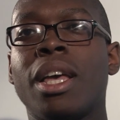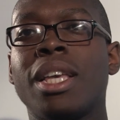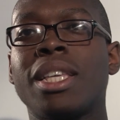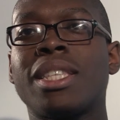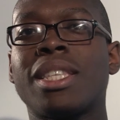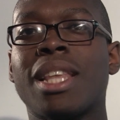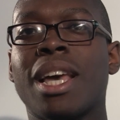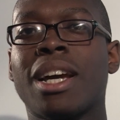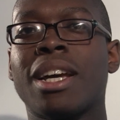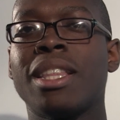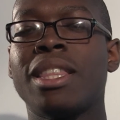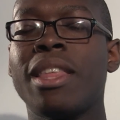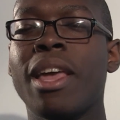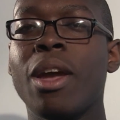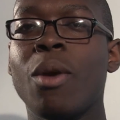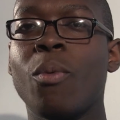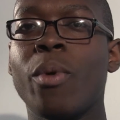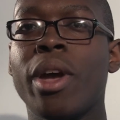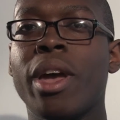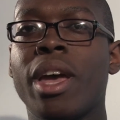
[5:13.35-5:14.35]
It's like a
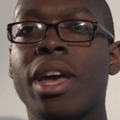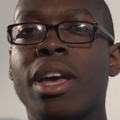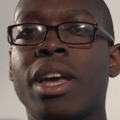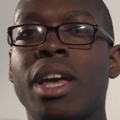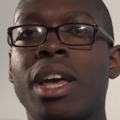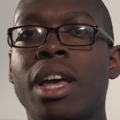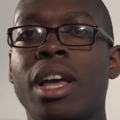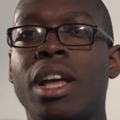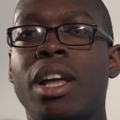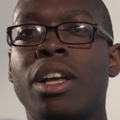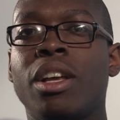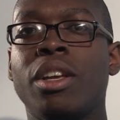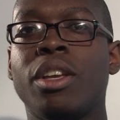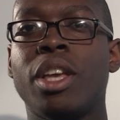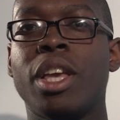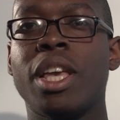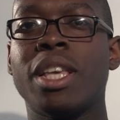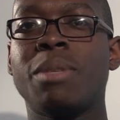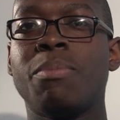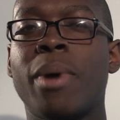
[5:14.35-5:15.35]
thing where
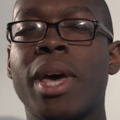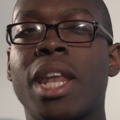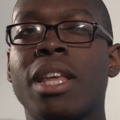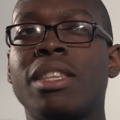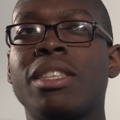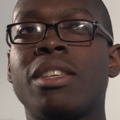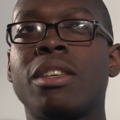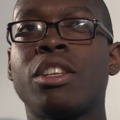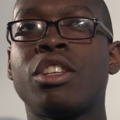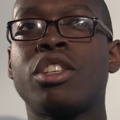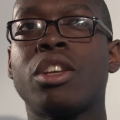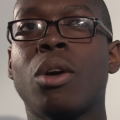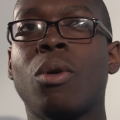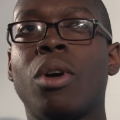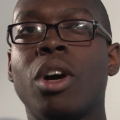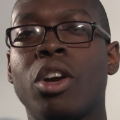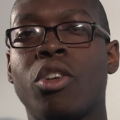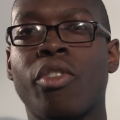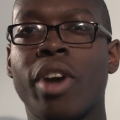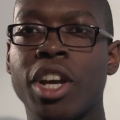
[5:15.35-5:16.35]
it's better to
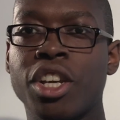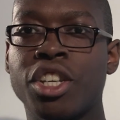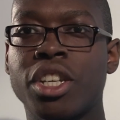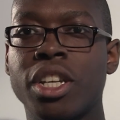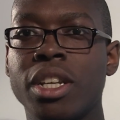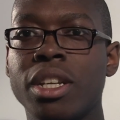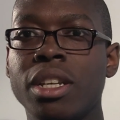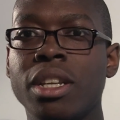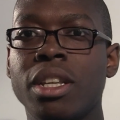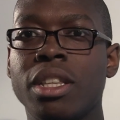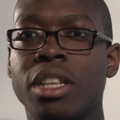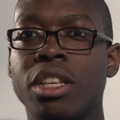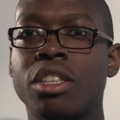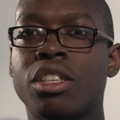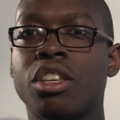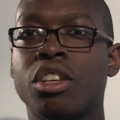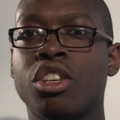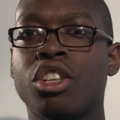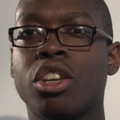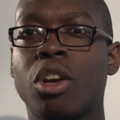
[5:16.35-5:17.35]
show aggression than
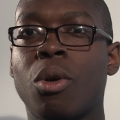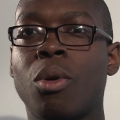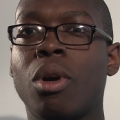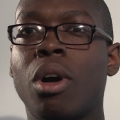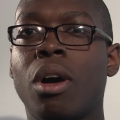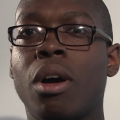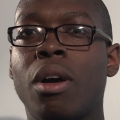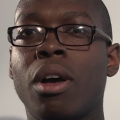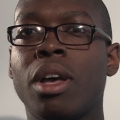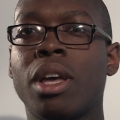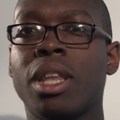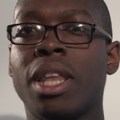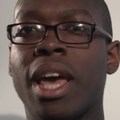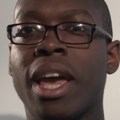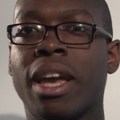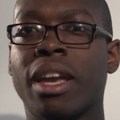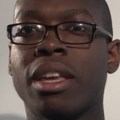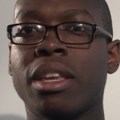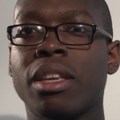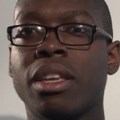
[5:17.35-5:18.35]
to show,
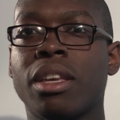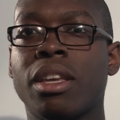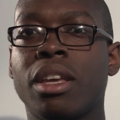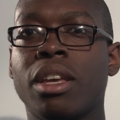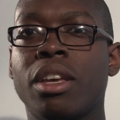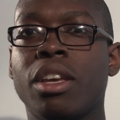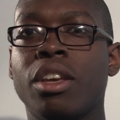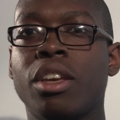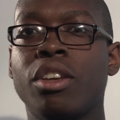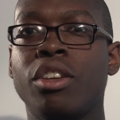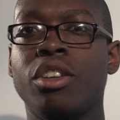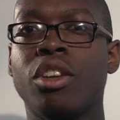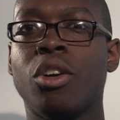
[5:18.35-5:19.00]
like, you